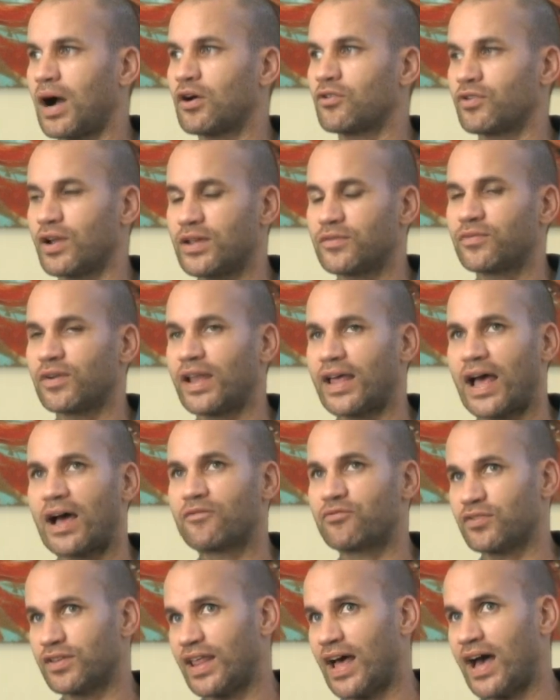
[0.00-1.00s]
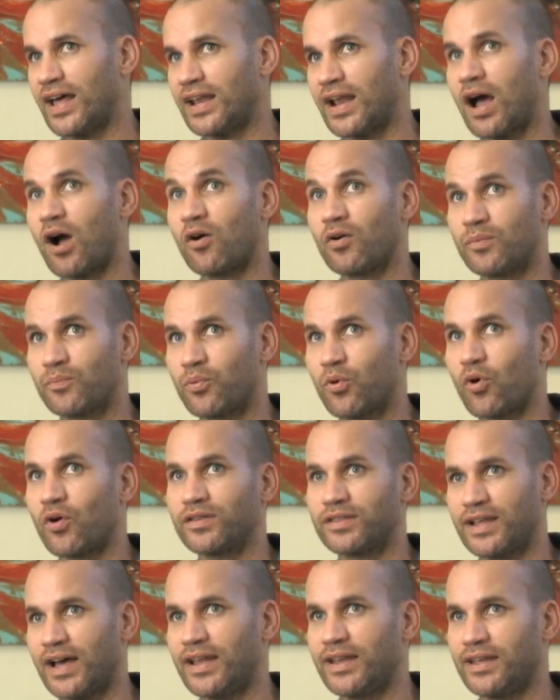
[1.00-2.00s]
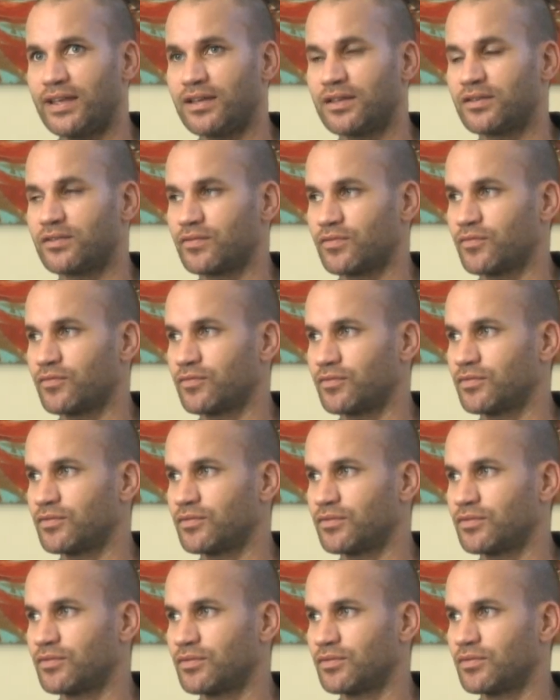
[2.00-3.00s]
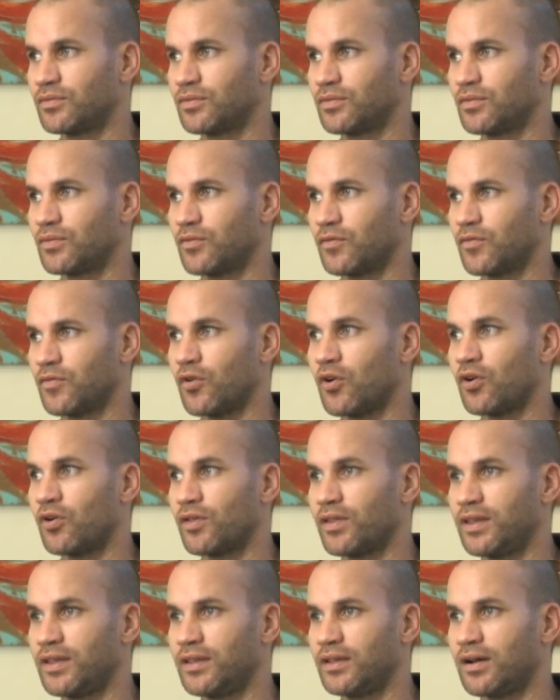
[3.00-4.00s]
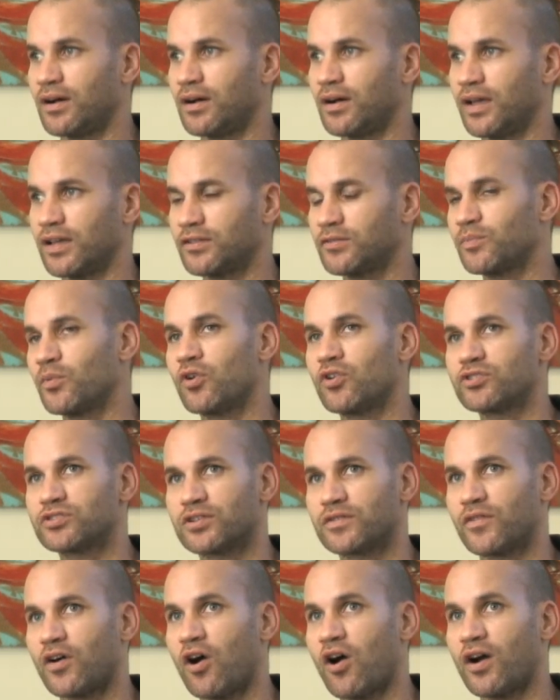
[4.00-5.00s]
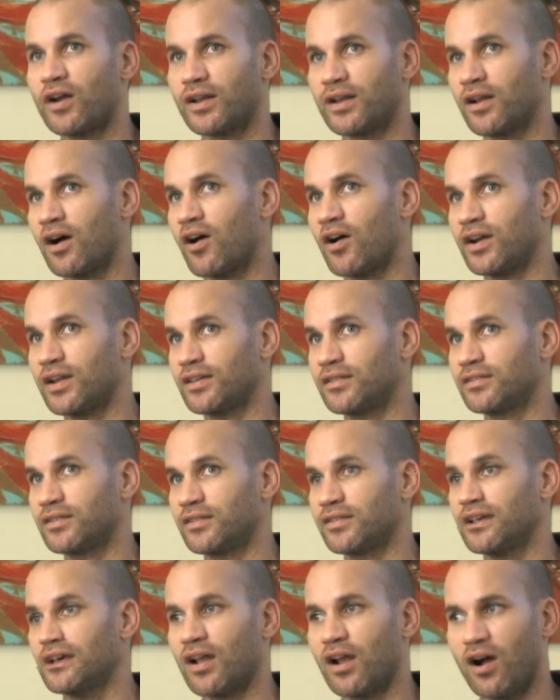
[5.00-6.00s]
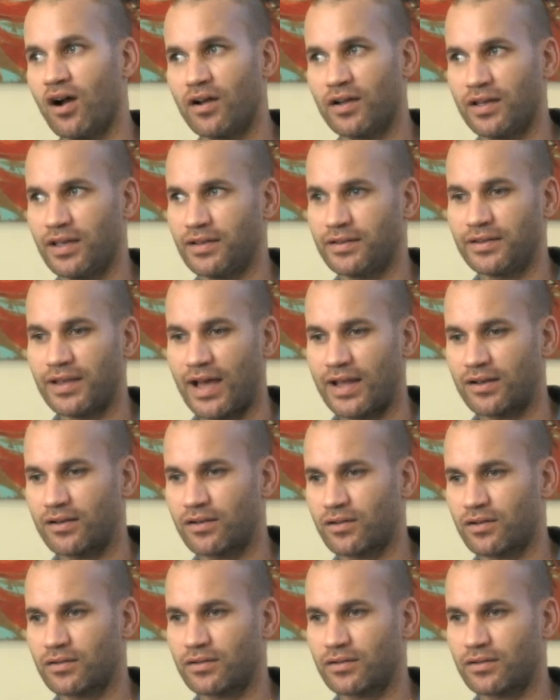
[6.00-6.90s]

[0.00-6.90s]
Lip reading: grateful I am for that, and how important that is for the exposure of art and artists. Is that